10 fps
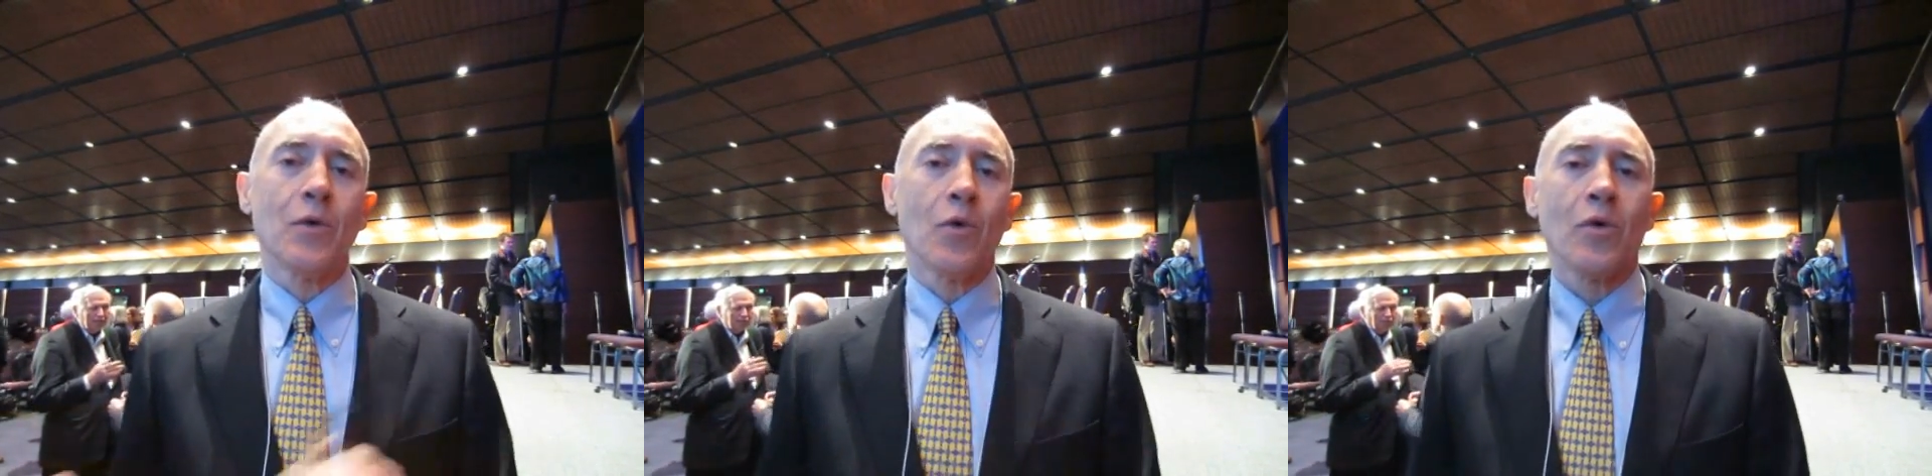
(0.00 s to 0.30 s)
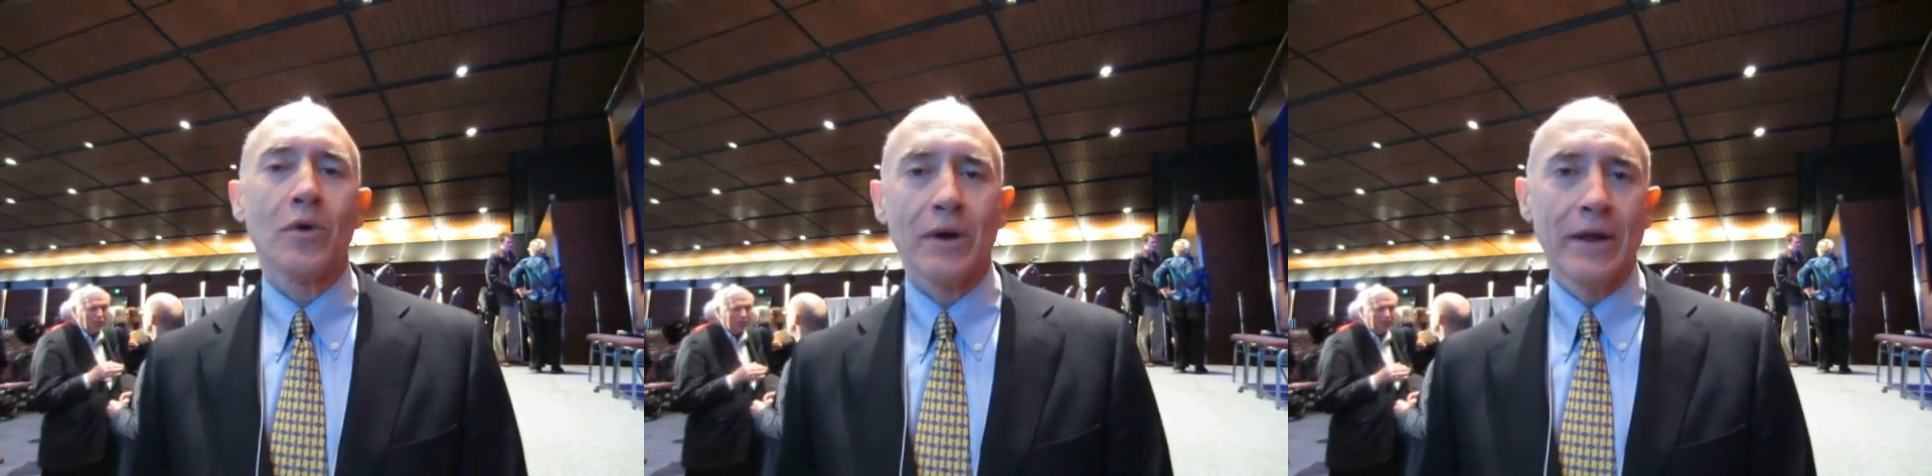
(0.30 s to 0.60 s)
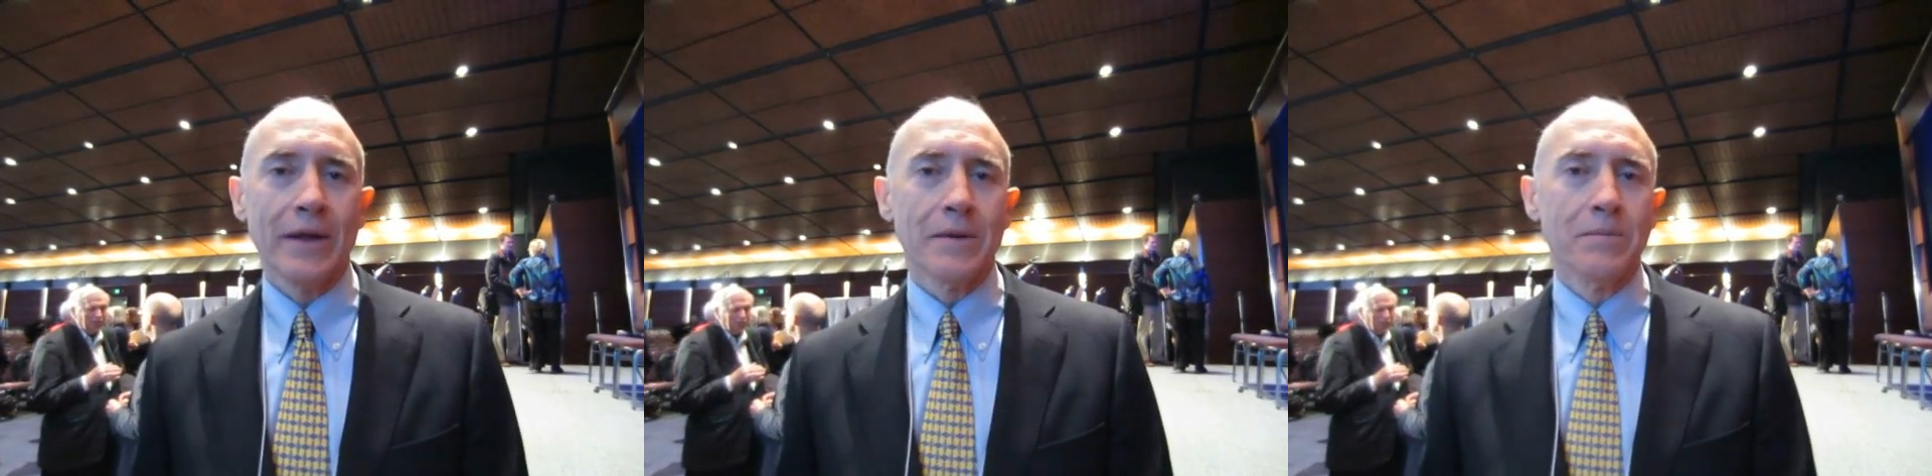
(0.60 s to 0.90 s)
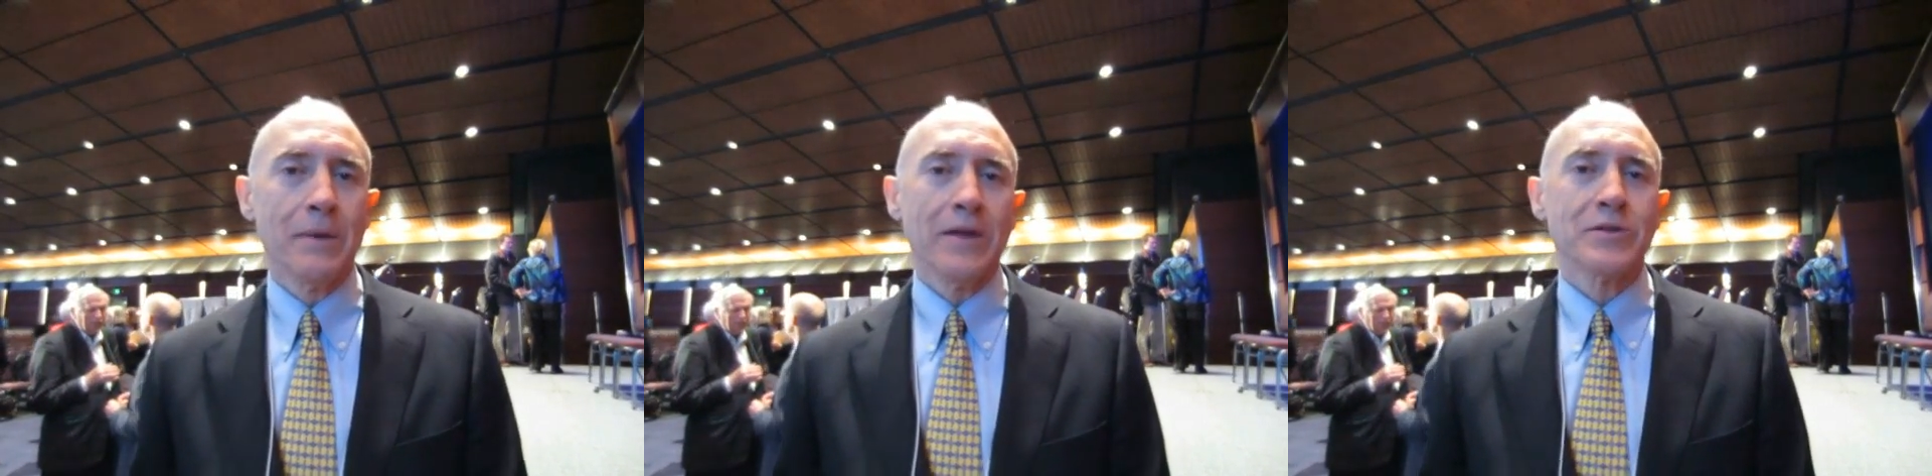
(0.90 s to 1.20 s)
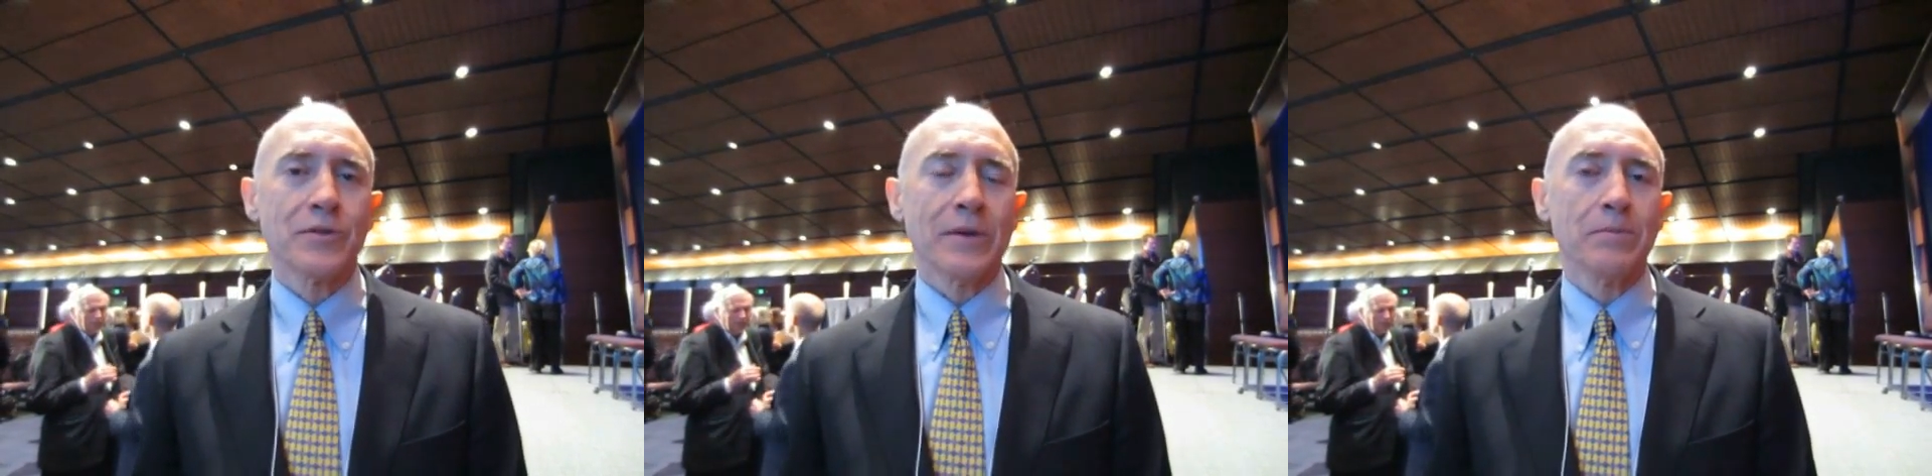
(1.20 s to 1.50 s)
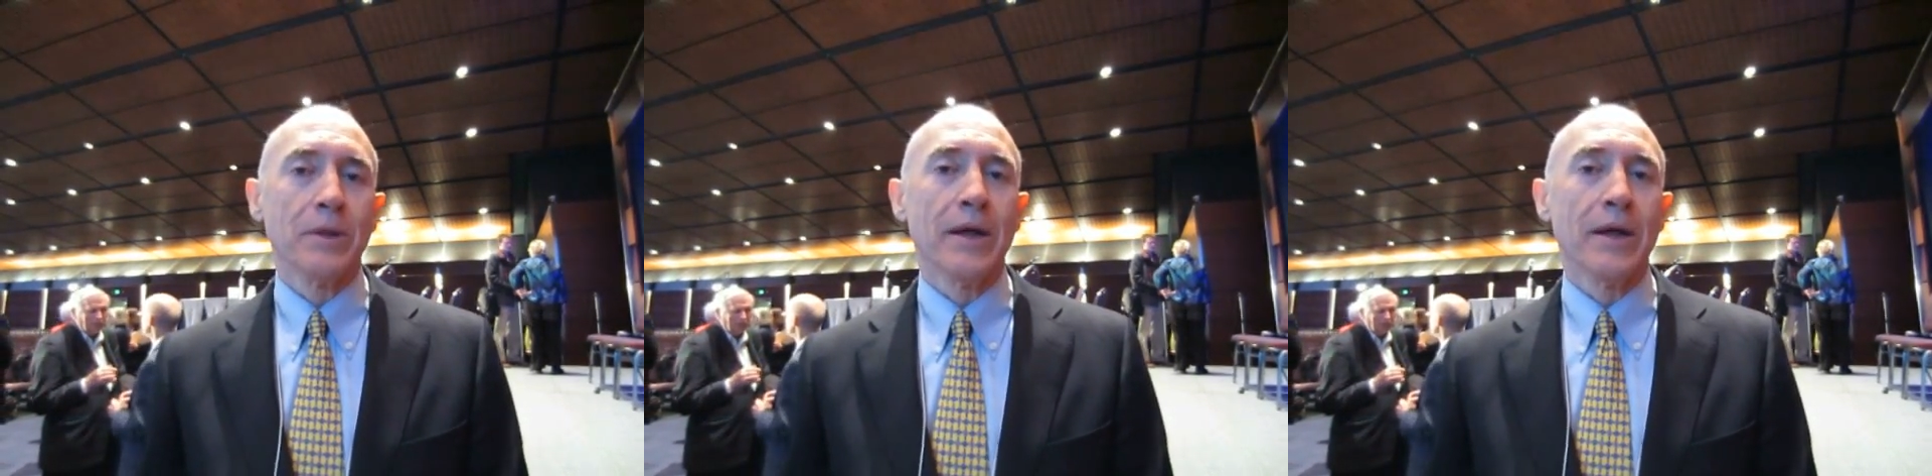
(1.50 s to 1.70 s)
or in measuring